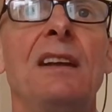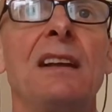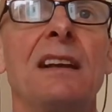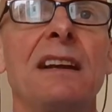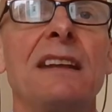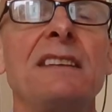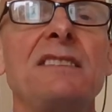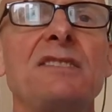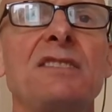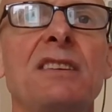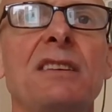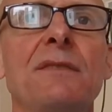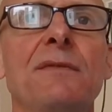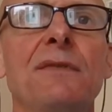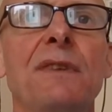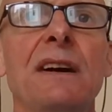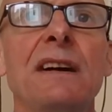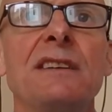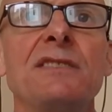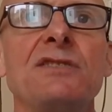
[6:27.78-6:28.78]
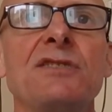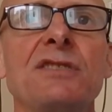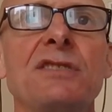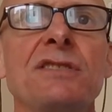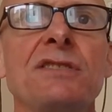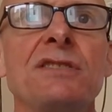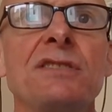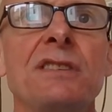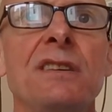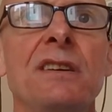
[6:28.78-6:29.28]
LinkedIn
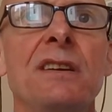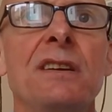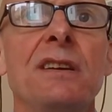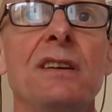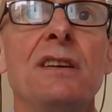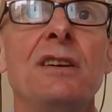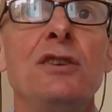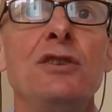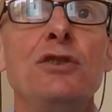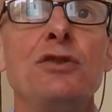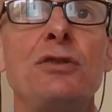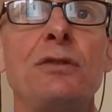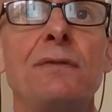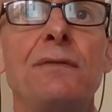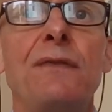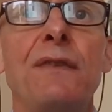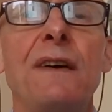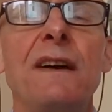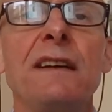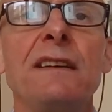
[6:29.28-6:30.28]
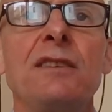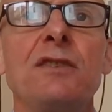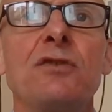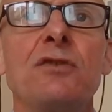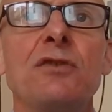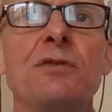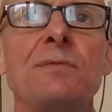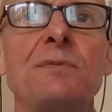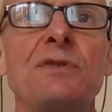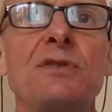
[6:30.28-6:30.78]
advises you can find
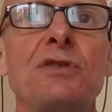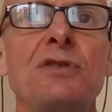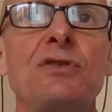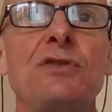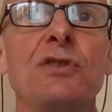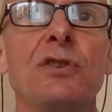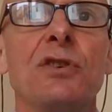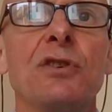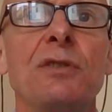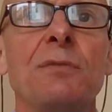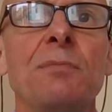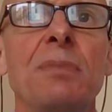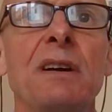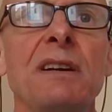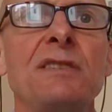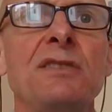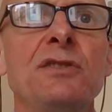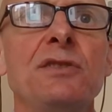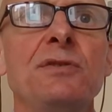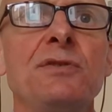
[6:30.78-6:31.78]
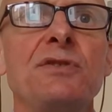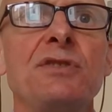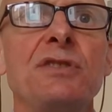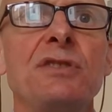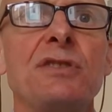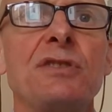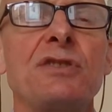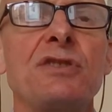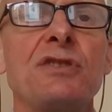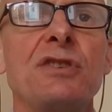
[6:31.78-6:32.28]
groups to join by using
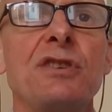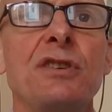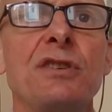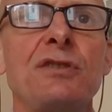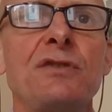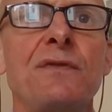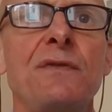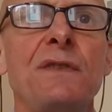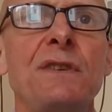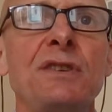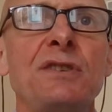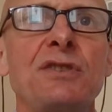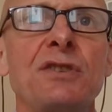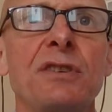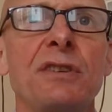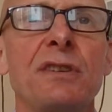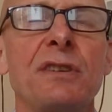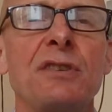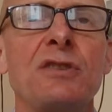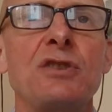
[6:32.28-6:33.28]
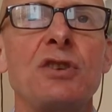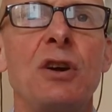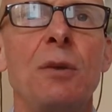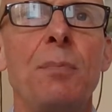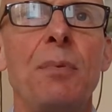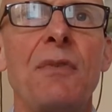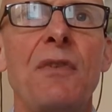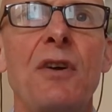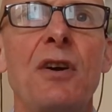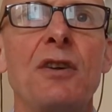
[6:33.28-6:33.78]
the search feature at the
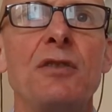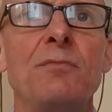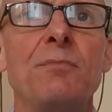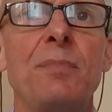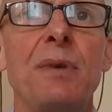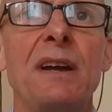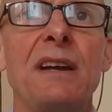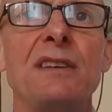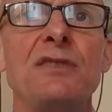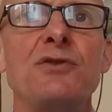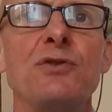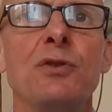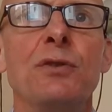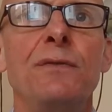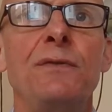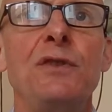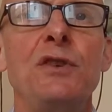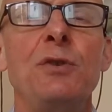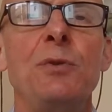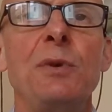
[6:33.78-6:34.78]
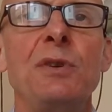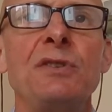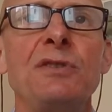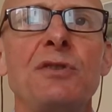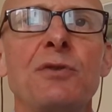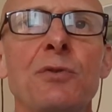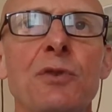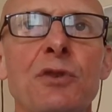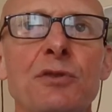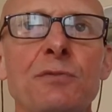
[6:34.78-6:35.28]
top of the home page or viewing
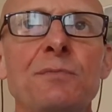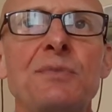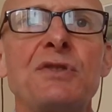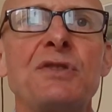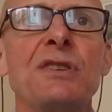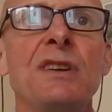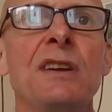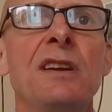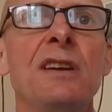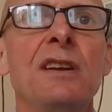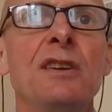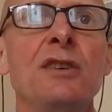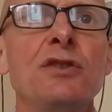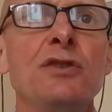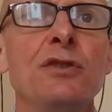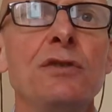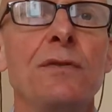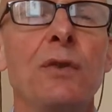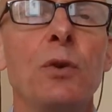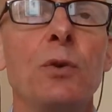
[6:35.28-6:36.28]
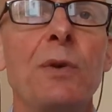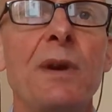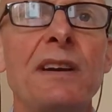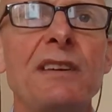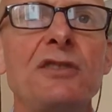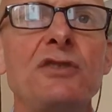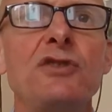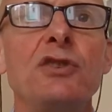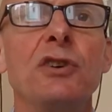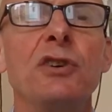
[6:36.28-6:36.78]
groups you've
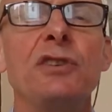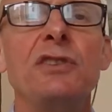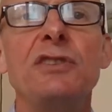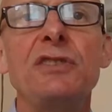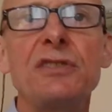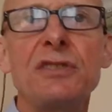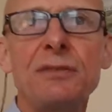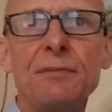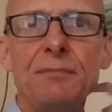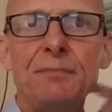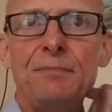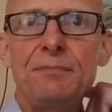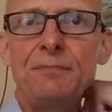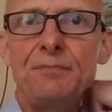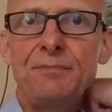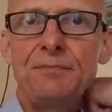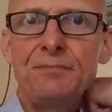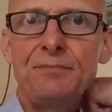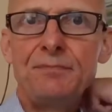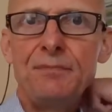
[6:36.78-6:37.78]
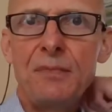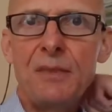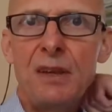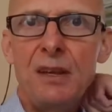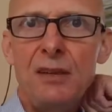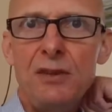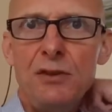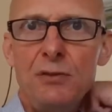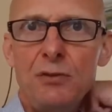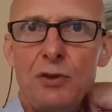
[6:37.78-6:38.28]
already joined.
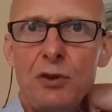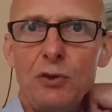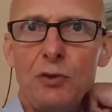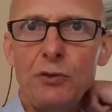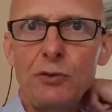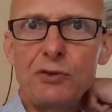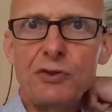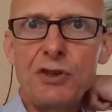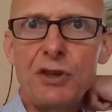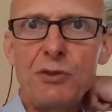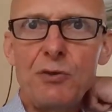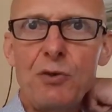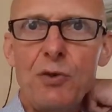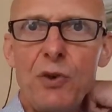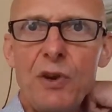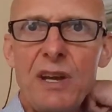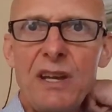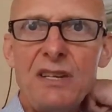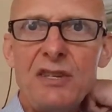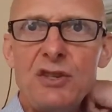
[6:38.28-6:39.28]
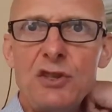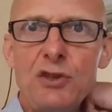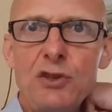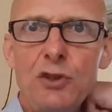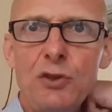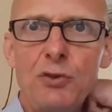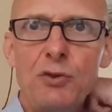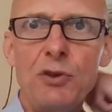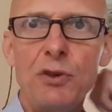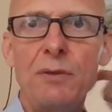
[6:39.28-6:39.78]
You can also create a
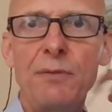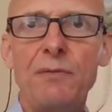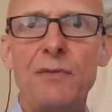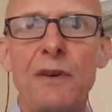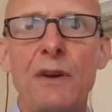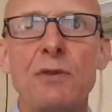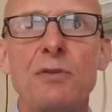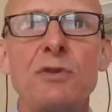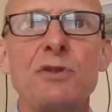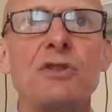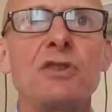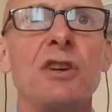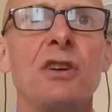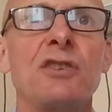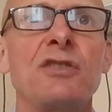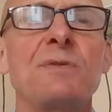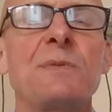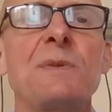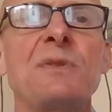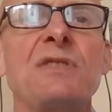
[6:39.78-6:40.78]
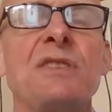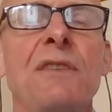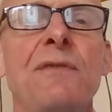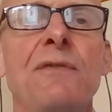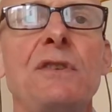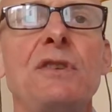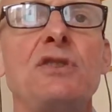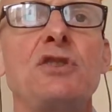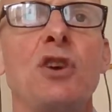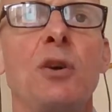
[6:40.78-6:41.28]
new group focused on a
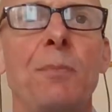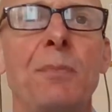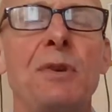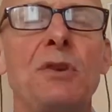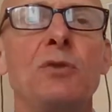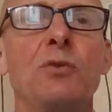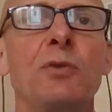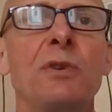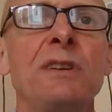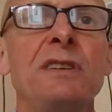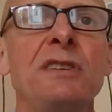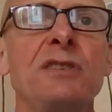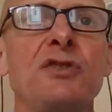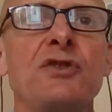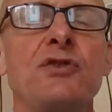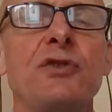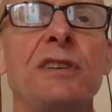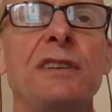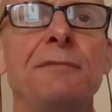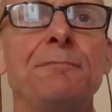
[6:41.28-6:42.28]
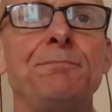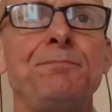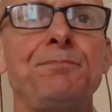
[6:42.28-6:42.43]
specific topic or industry.